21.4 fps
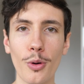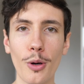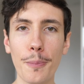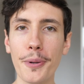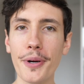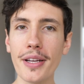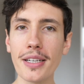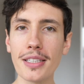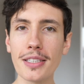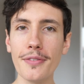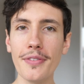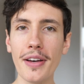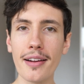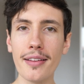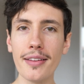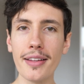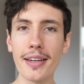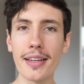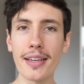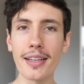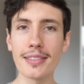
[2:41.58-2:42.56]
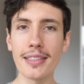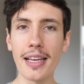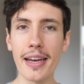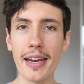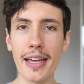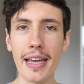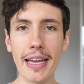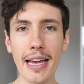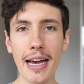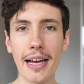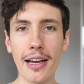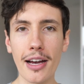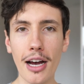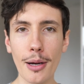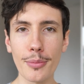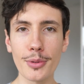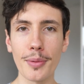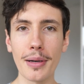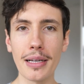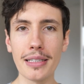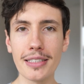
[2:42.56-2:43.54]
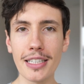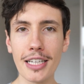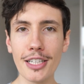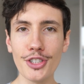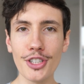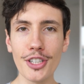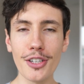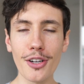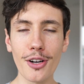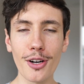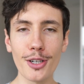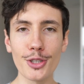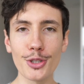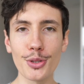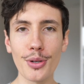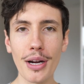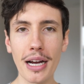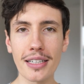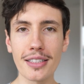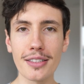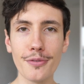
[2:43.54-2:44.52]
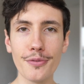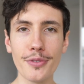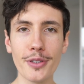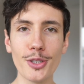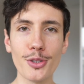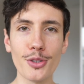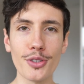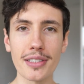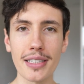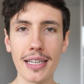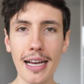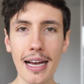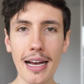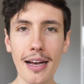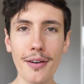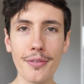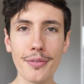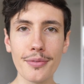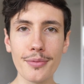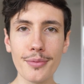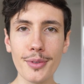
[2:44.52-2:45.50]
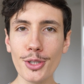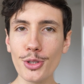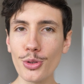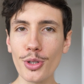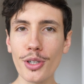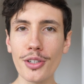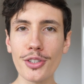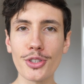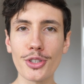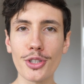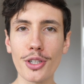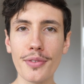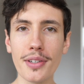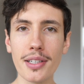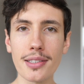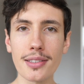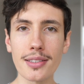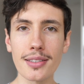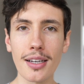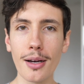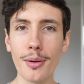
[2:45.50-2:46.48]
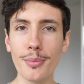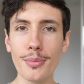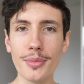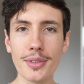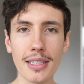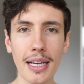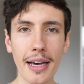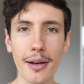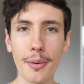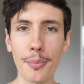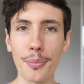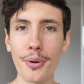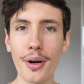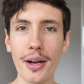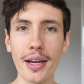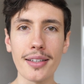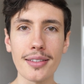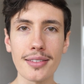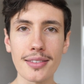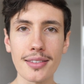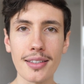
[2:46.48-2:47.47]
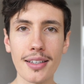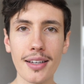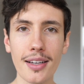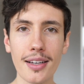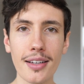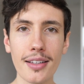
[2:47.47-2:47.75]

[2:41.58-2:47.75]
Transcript: While predictive analytics and AI optimization are attractive features to have, this sort of service comes at a price.